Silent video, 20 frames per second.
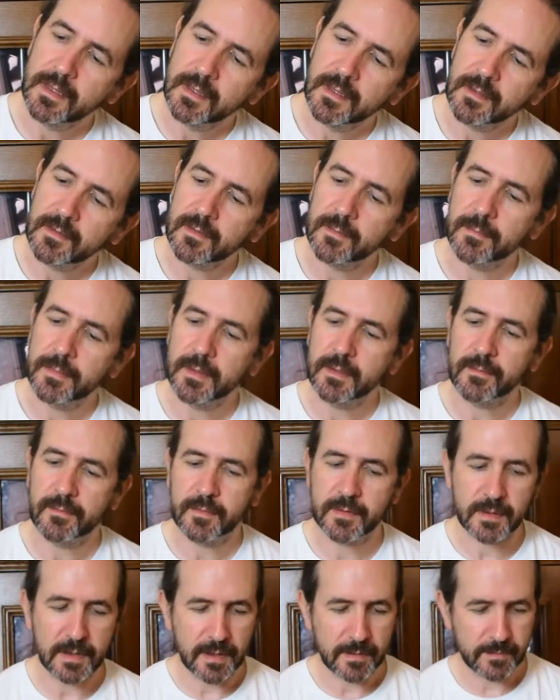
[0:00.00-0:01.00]
is a bit of
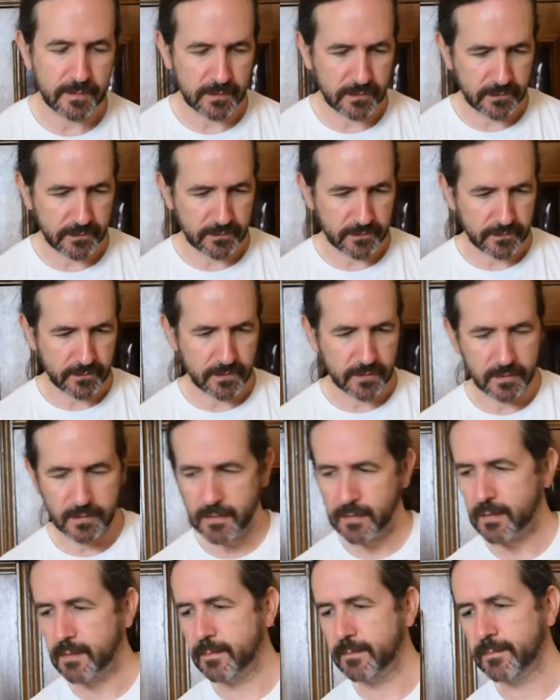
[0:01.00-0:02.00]
damage
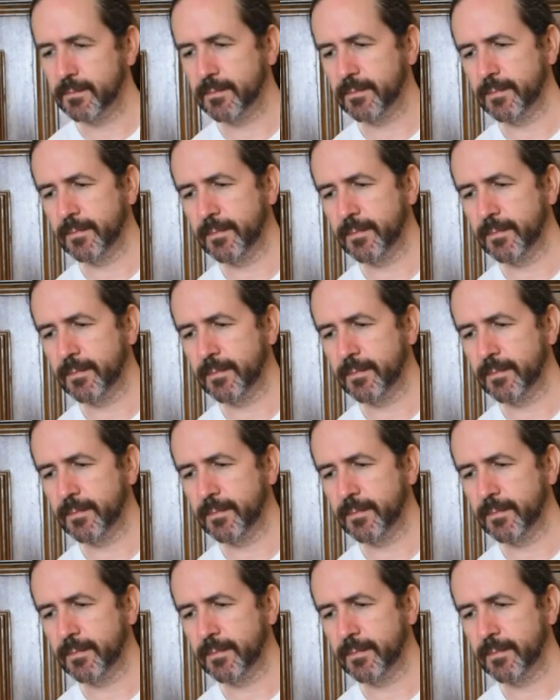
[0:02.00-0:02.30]
from...